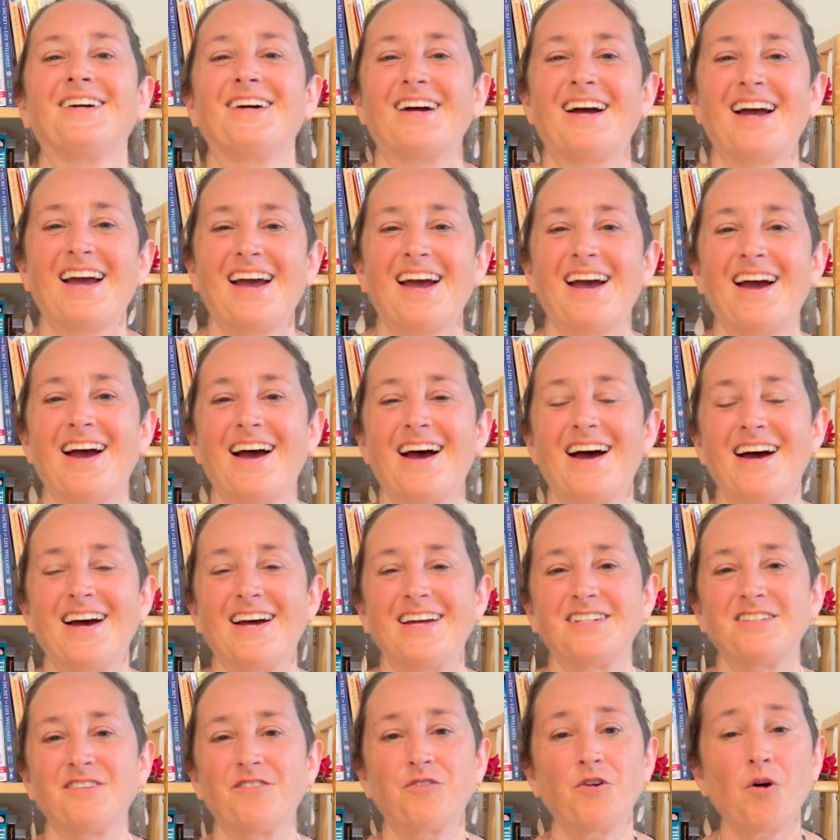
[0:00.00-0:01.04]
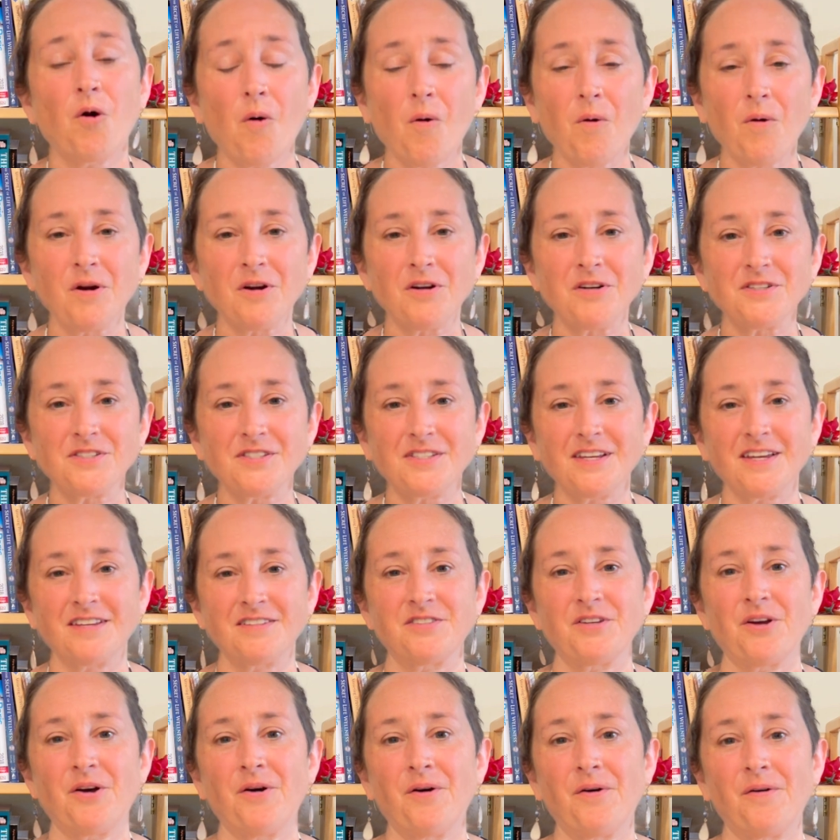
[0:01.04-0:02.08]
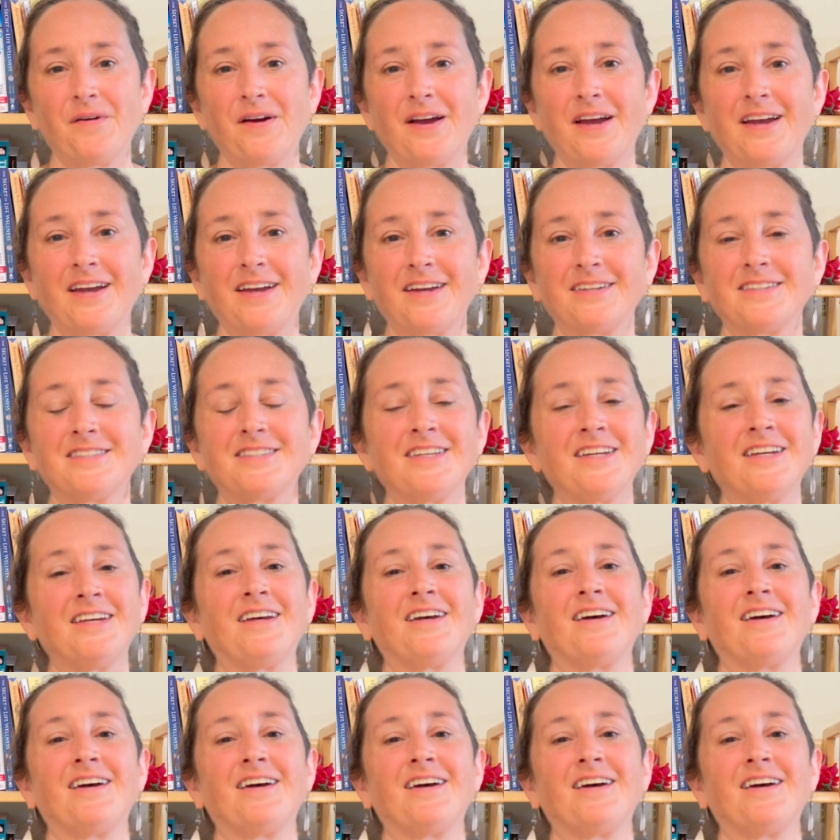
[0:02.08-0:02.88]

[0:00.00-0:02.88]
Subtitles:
And of course, as always,